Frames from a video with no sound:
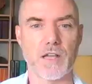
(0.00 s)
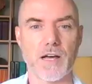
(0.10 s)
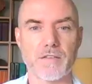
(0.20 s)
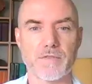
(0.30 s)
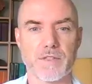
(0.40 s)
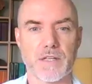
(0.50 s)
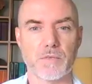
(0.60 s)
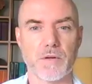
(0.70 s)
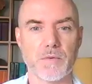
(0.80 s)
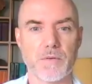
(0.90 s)
lives and the
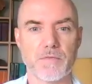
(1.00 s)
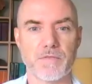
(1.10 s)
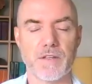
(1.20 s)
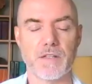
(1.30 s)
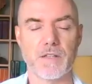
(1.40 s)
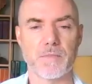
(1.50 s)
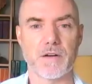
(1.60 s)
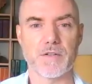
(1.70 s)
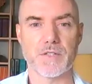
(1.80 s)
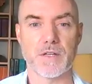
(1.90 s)
way we feel
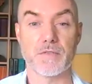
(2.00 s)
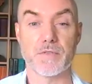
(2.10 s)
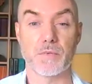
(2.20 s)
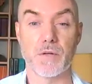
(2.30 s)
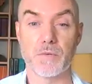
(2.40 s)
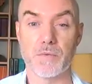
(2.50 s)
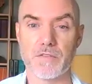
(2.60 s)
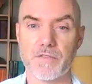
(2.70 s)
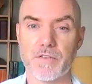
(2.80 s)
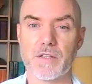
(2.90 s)
about ourselves, the way we
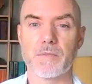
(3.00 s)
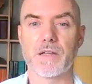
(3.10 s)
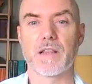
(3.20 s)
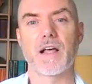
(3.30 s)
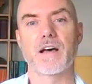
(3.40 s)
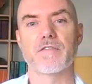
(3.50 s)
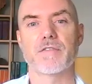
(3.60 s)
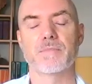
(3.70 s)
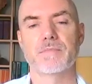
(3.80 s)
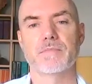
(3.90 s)
feel about
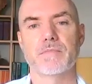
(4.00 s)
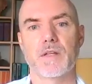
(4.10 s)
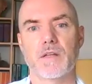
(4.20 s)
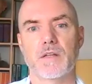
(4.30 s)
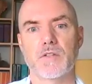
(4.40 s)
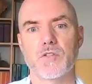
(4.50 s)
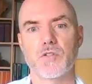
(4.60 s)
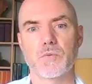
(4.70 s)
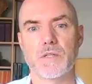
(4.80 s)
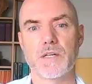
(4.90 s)
life.
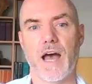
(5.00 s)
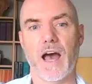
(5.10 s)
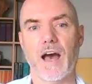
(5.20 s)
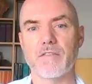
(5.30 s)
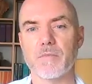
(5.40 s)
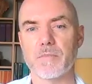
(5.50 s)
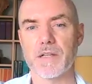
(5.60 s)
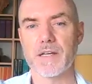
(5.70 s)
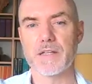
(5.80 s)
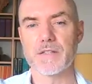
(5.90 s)
Do we have a
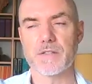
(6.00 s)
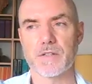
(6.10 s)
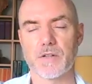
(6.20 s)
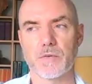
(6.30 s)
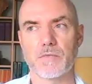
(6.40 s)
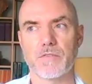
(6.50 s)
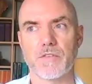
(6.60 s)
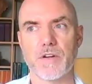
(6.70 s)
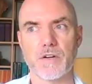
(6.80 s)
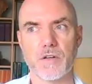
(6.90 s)
place,
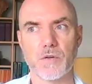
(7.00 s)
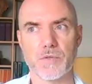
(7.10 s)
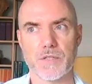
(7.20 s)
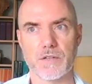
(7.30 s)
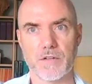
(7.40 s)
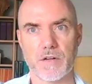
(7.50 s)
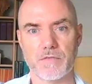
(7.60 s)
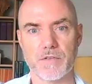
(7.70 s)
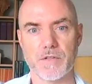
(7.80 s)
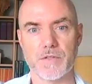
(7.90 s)
very low
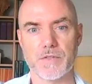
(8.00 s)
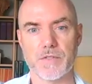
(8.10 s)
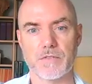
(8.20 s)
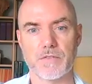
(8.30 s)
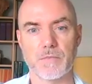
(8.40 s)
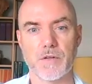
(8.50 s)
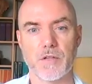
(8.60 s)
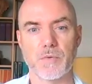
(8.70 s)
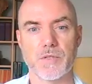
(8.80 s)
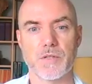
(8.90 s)
self-confidence if the
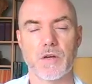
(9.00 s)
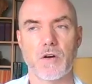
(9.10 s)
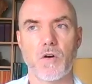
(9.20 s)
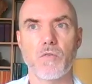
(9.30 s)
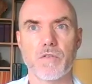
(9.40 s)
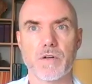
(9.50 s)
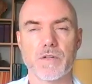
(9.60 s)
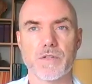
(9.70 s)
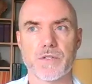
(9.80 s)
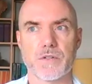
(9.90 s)
mother was over
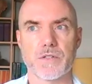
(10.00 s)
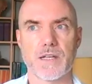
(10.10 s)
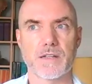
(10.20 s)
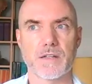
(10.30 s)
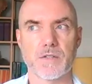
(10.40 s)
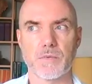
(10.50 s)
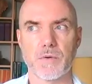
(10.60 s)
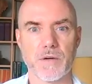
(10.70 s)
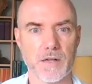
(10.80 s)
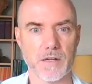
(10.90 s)
us or telling us we
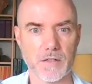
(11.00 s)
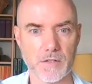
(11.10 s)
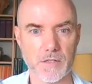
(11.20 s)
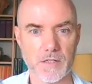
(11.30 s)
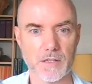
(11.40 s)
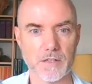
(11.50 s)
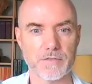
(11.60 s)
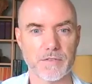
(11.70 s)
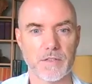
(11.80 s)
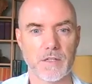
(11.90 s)
were not good enough,